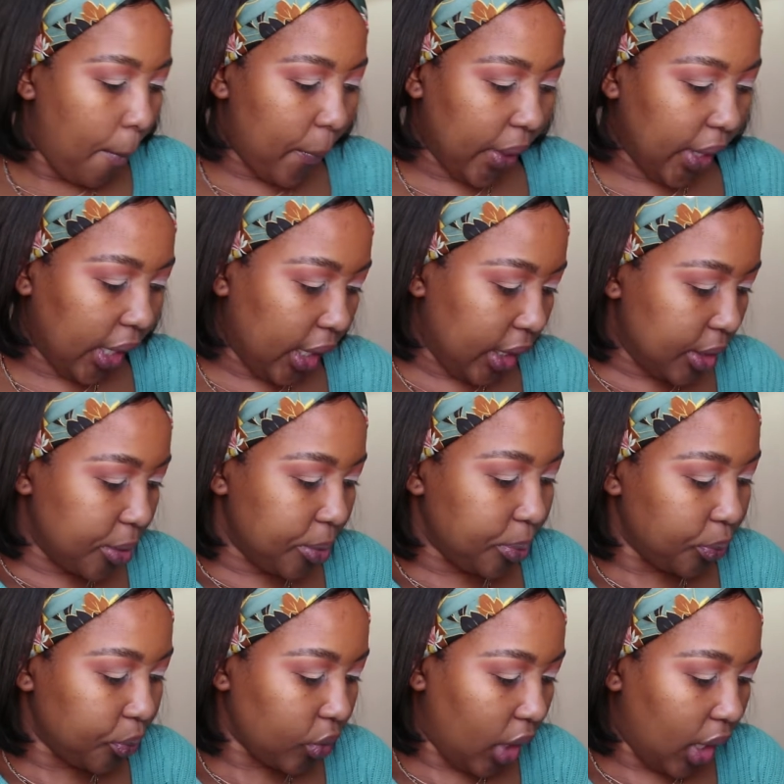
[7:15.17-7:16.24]
but
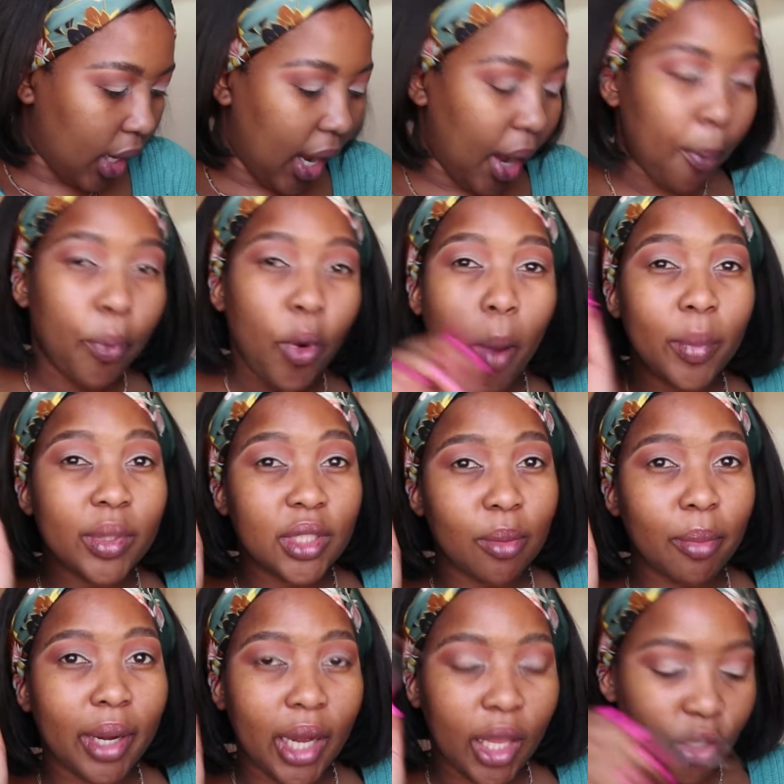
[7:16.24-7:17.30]
I promise in
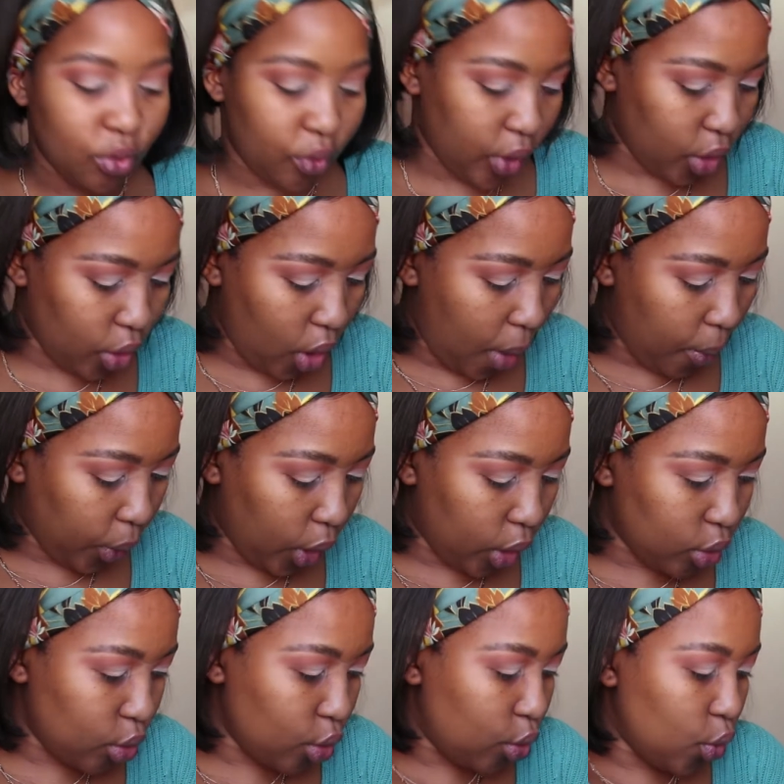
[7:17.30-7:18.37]
my next video I'm
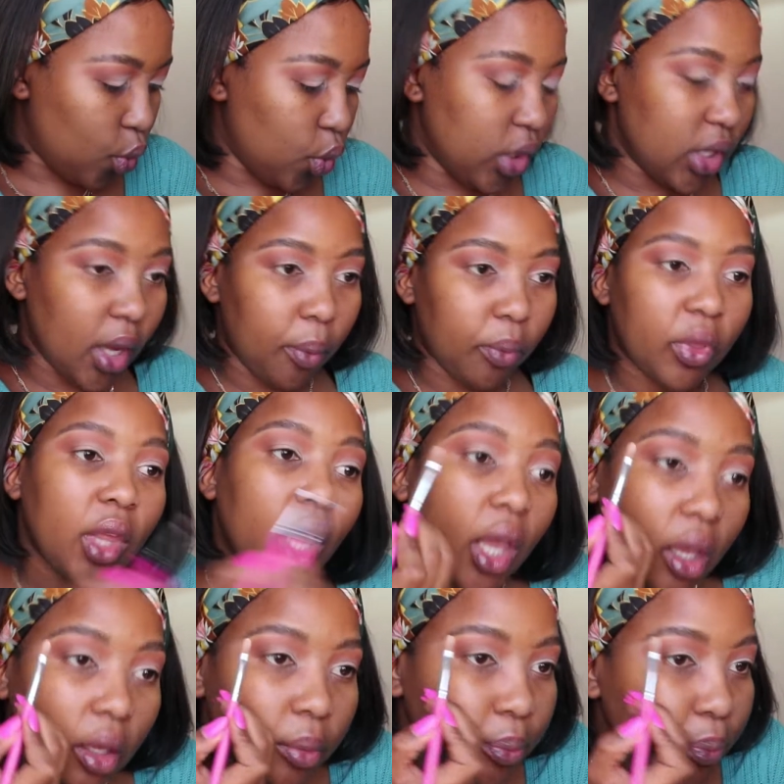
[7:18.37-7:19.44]
going to do
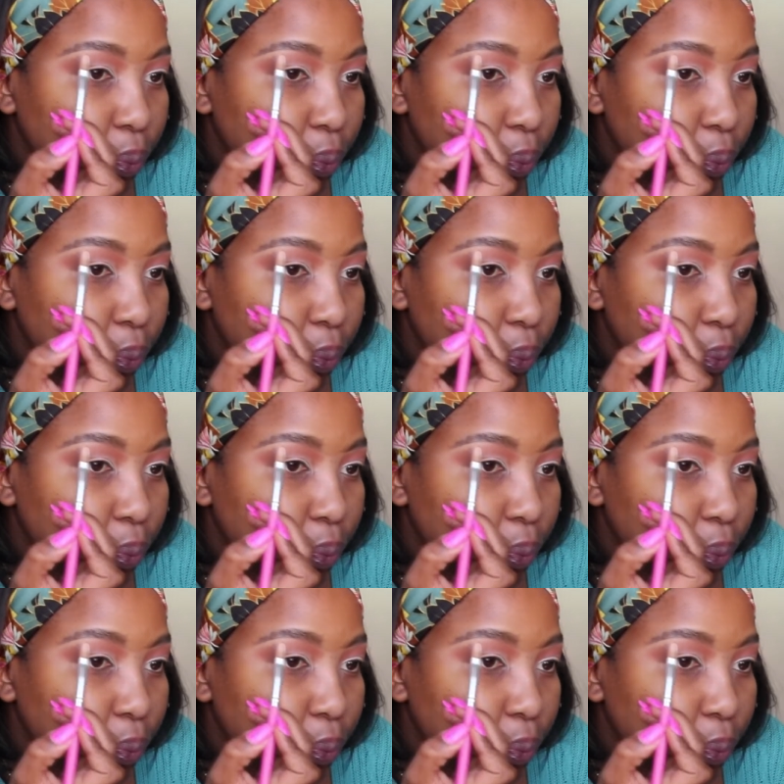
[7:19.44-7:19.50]
something